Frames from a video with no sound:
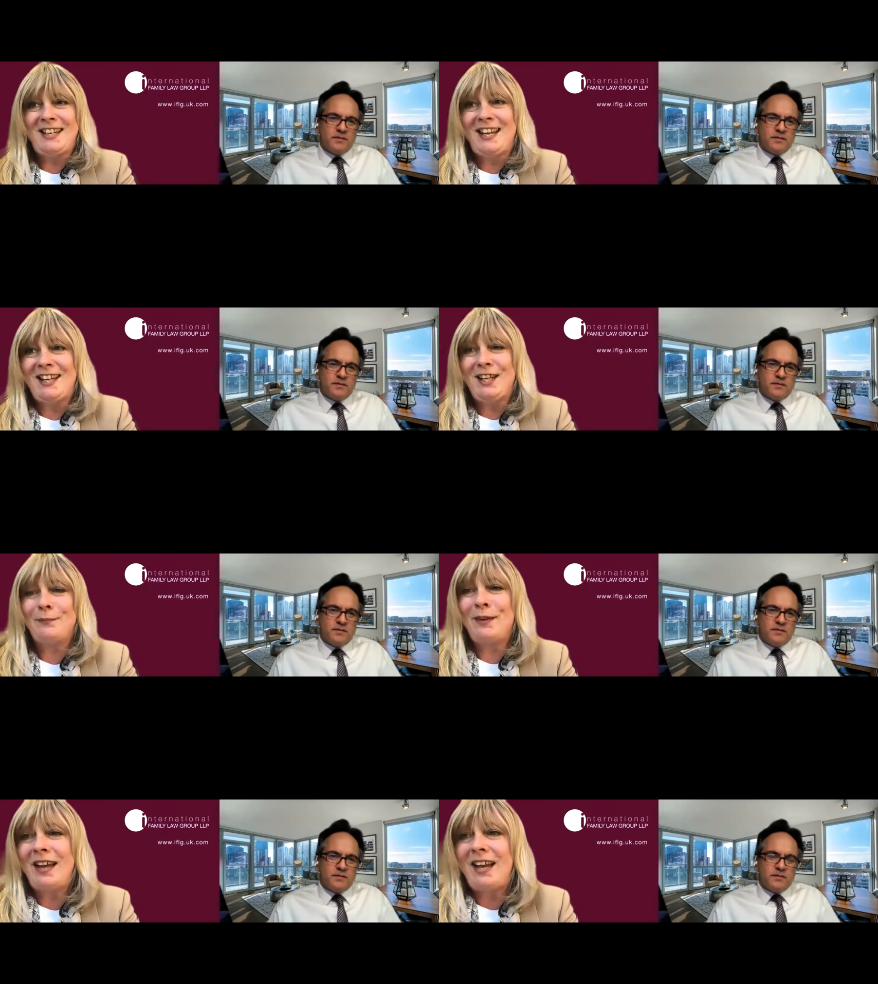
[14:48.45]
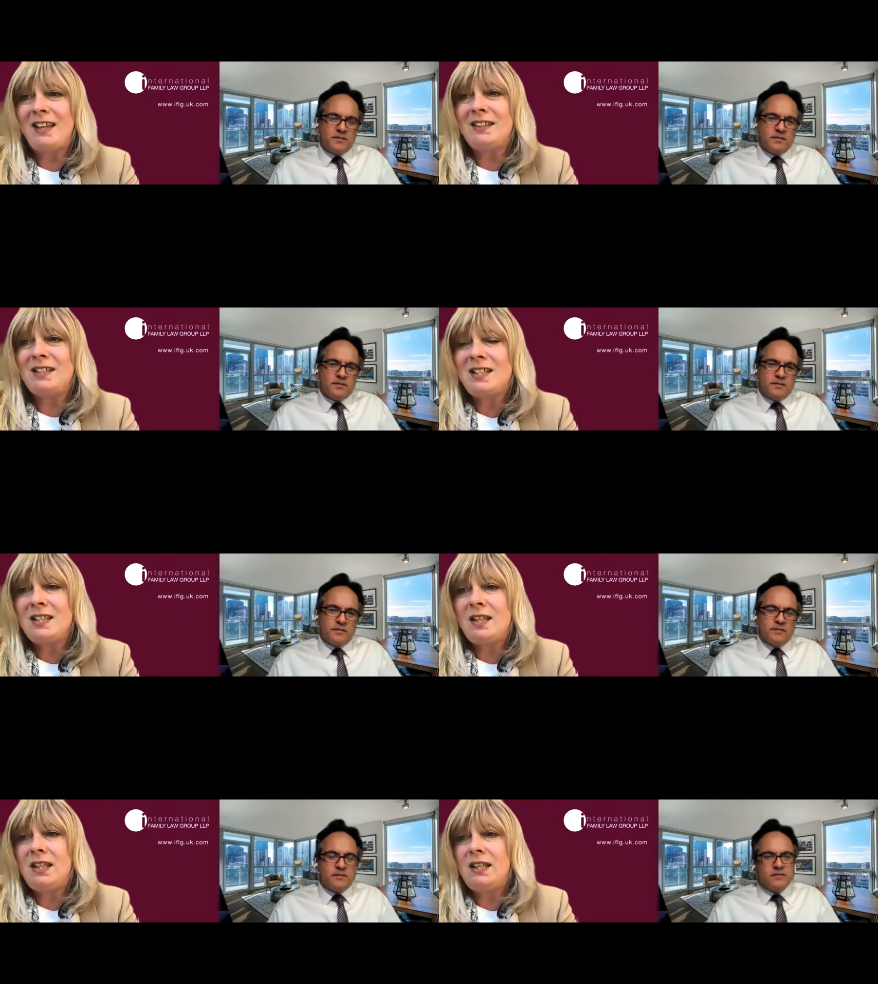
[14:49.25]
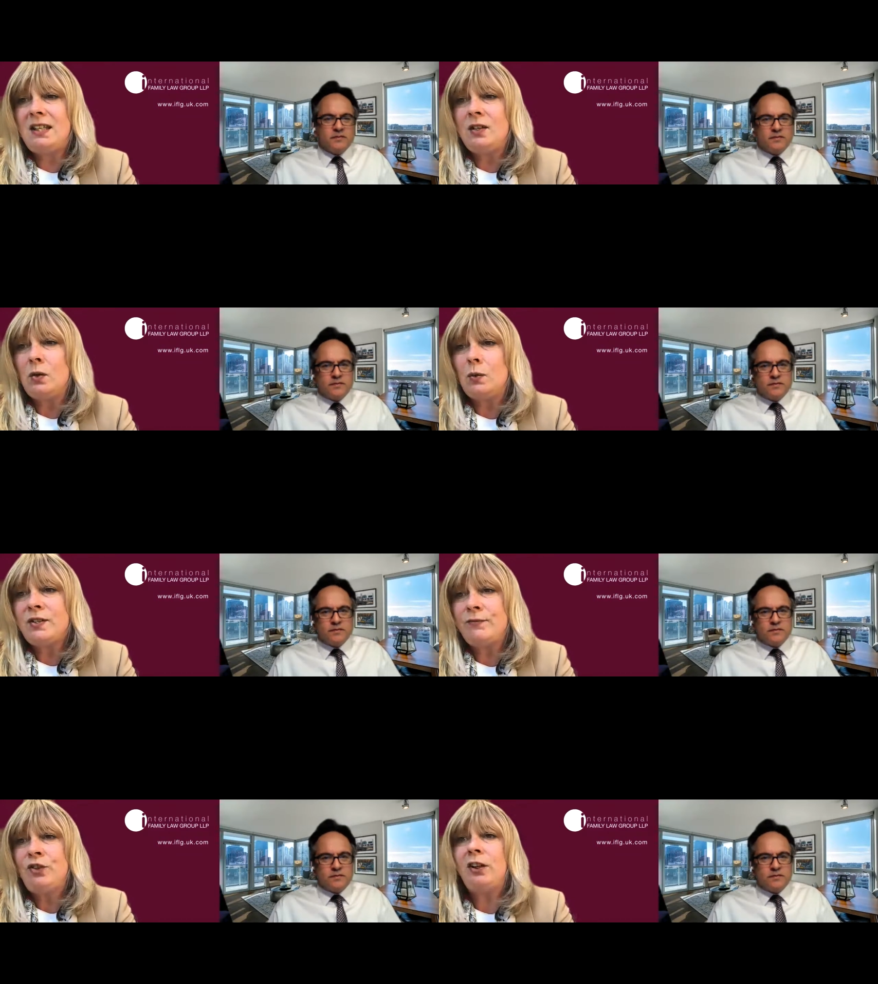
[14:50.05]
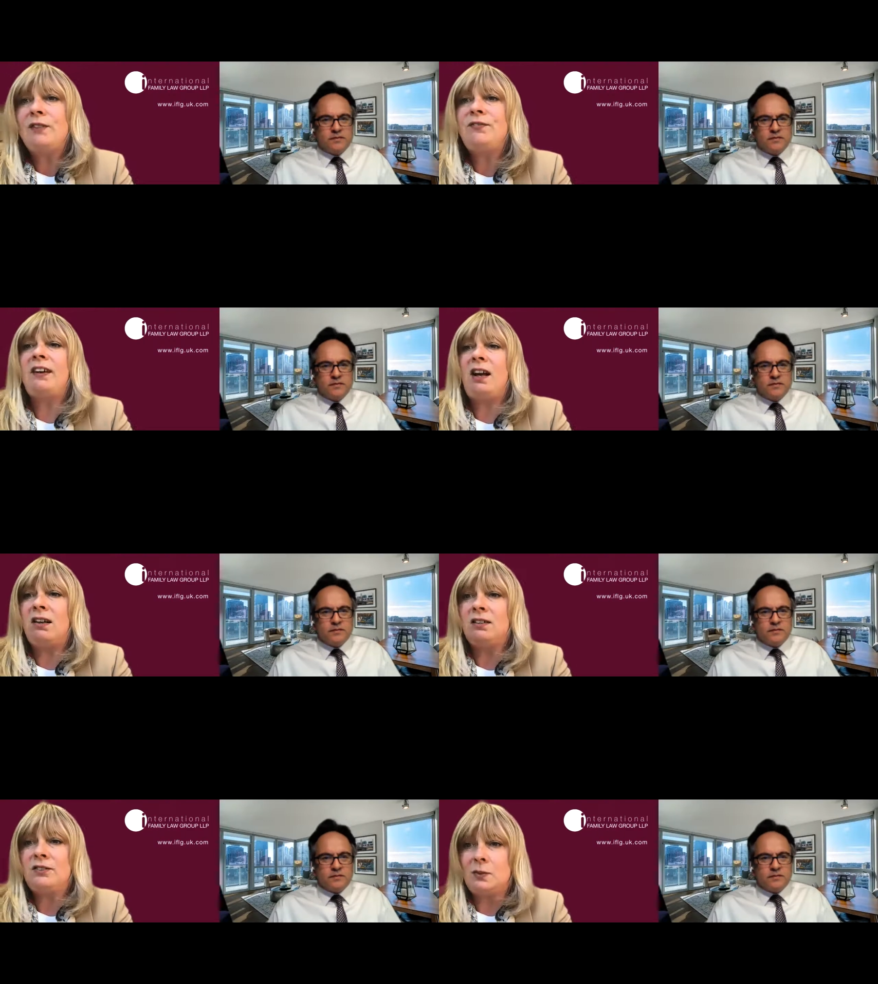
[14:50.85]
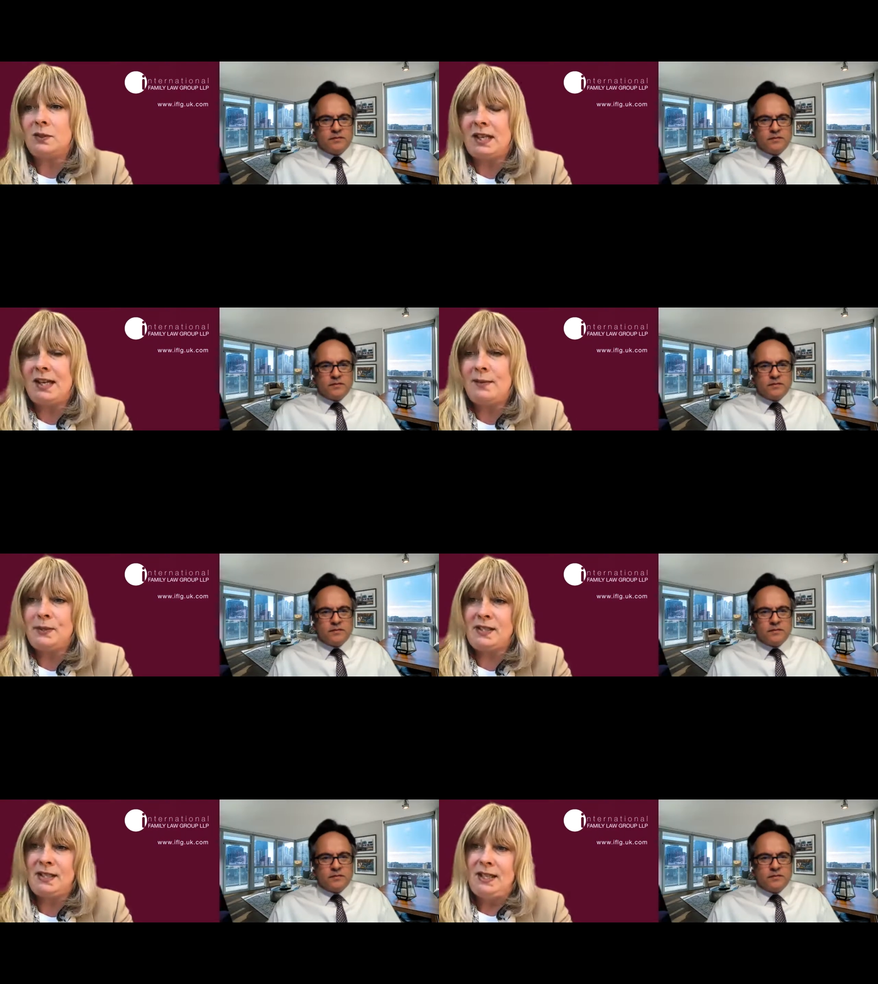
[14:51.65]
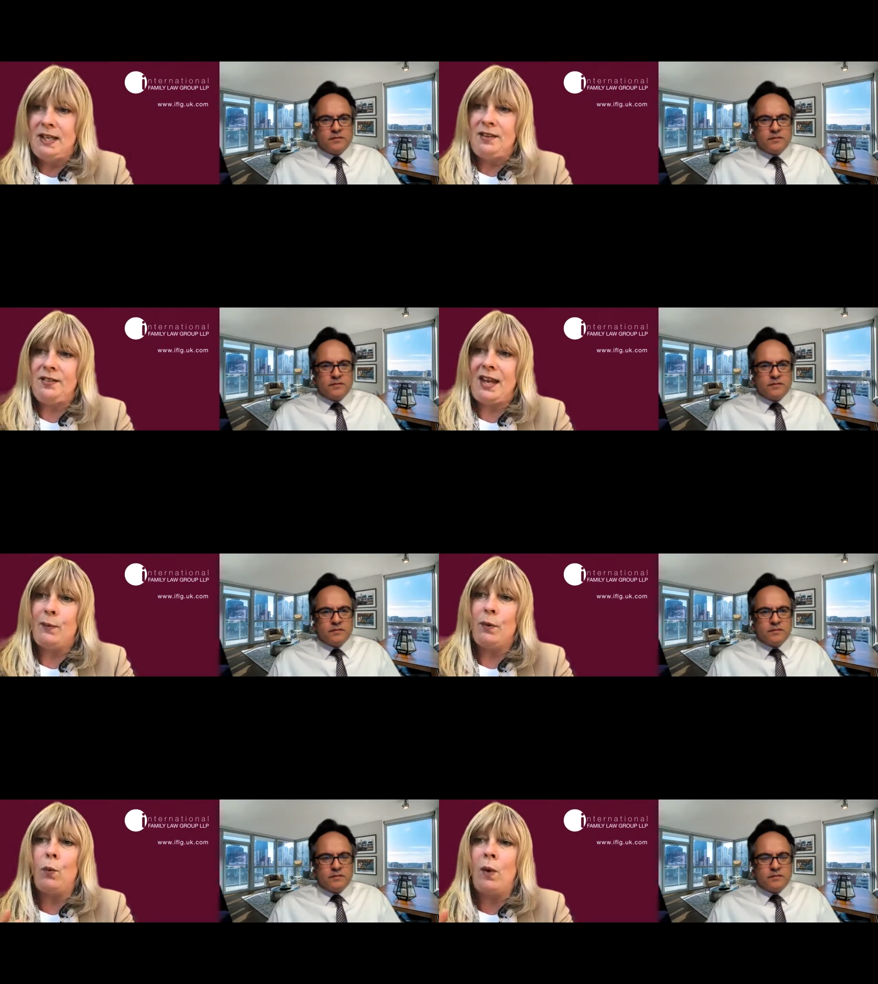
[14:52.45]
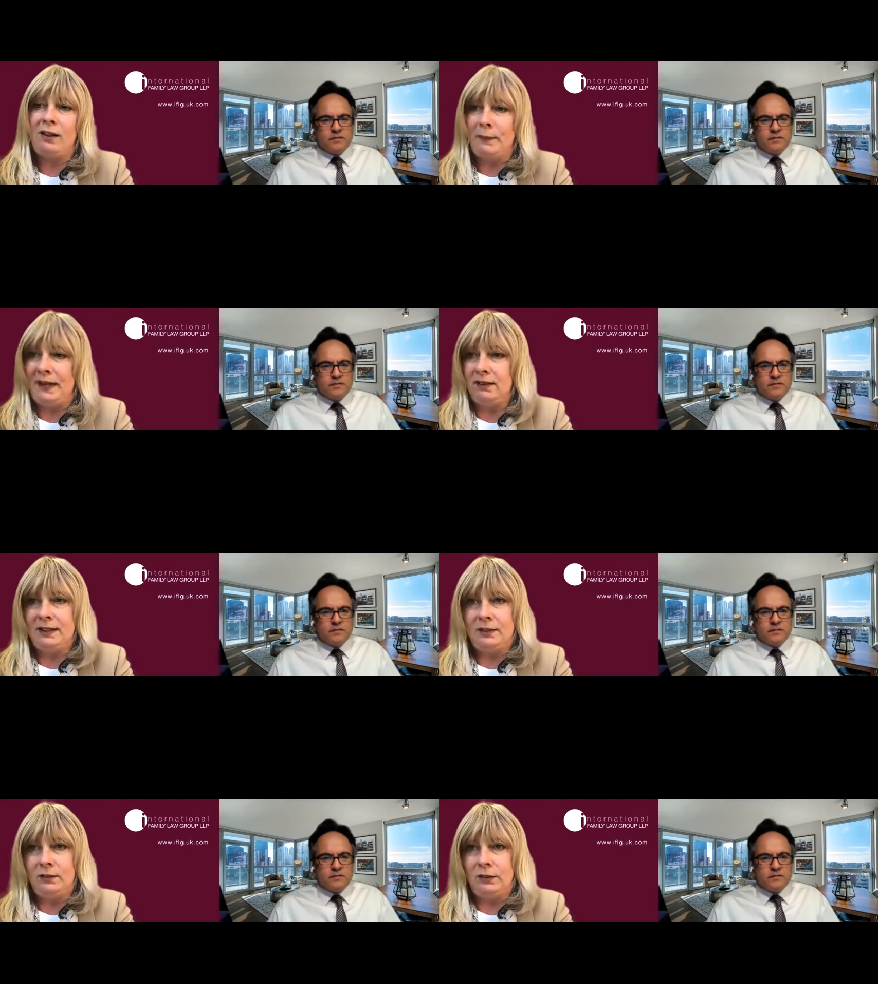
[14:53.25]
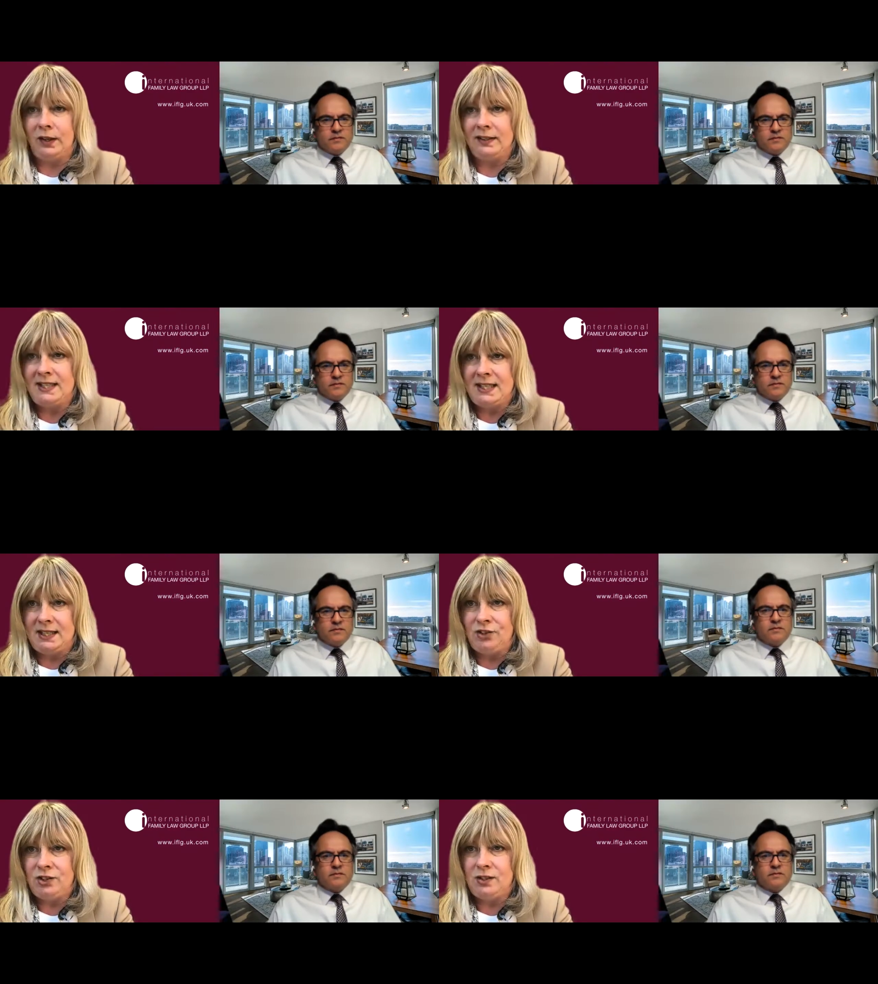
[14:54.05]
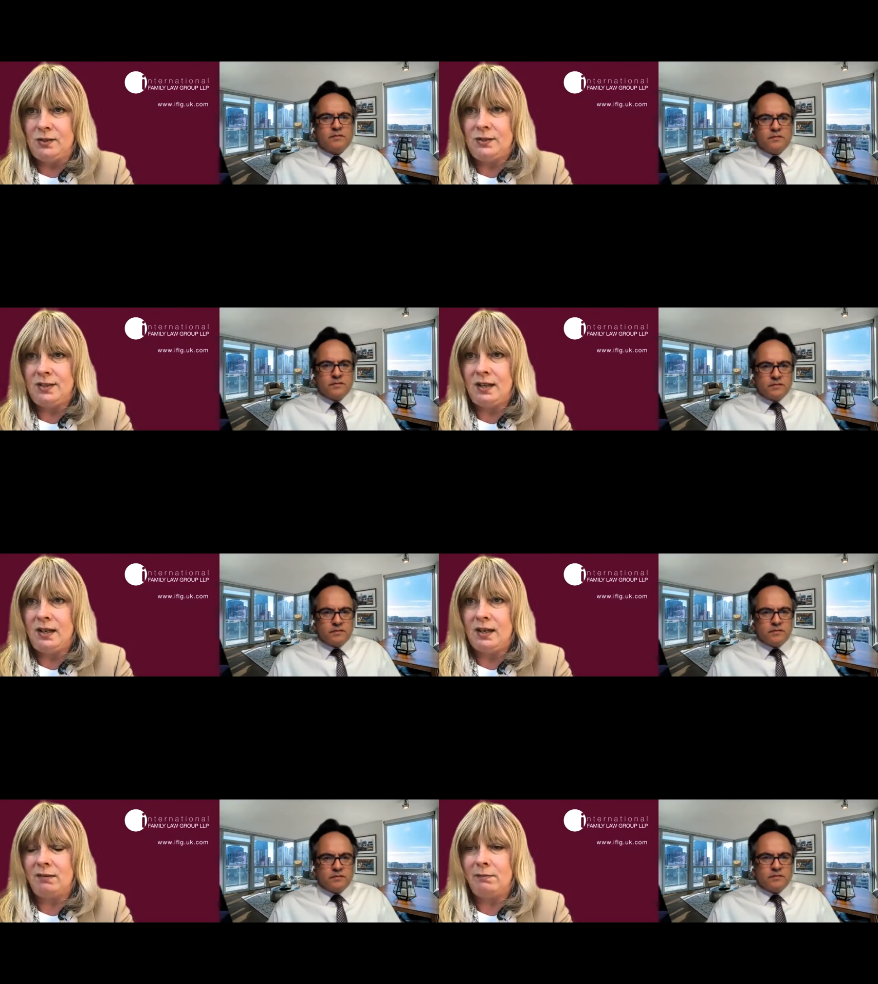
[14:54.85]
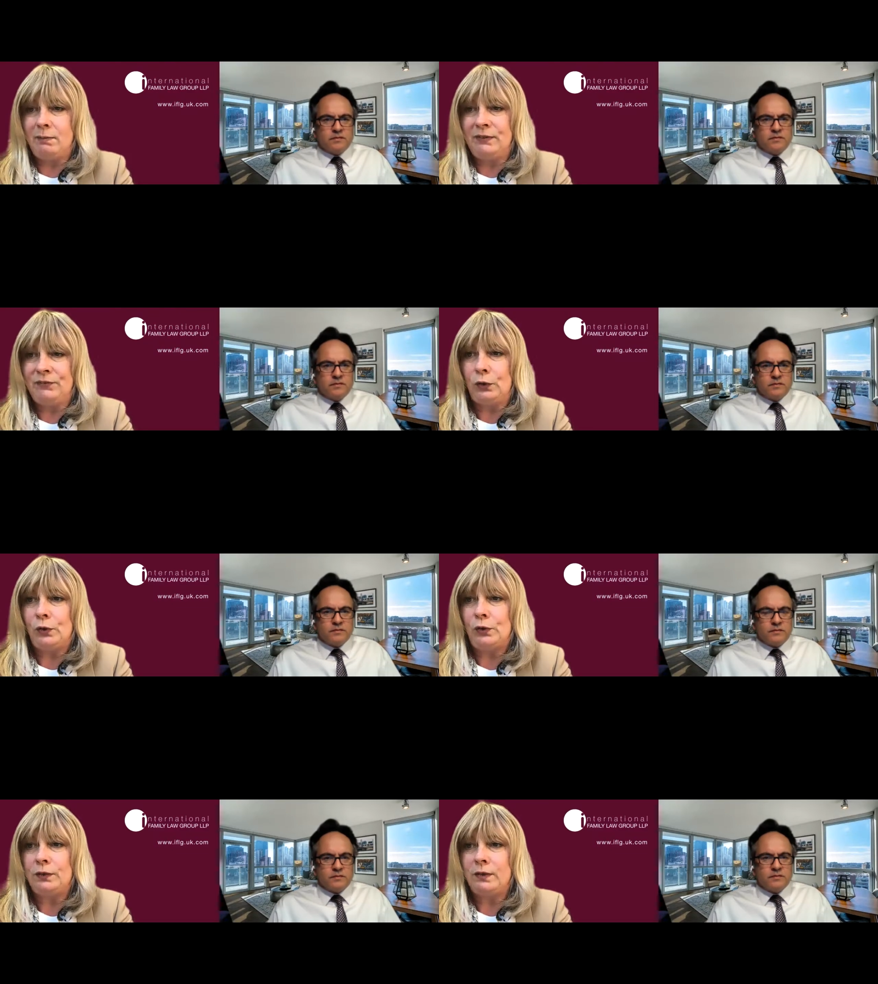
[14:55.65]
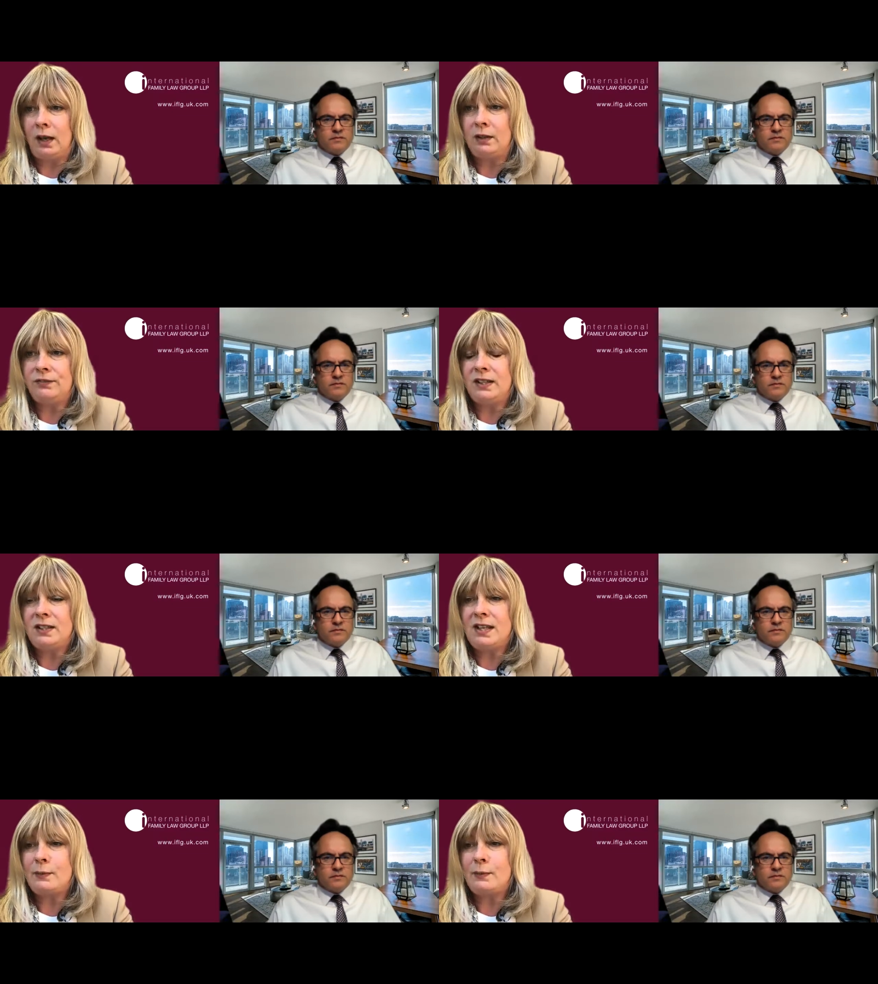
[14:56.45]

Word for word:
Speaker 1: um, and the courts have tried very hard to adapt they were well behind on IT issues um, before COVID.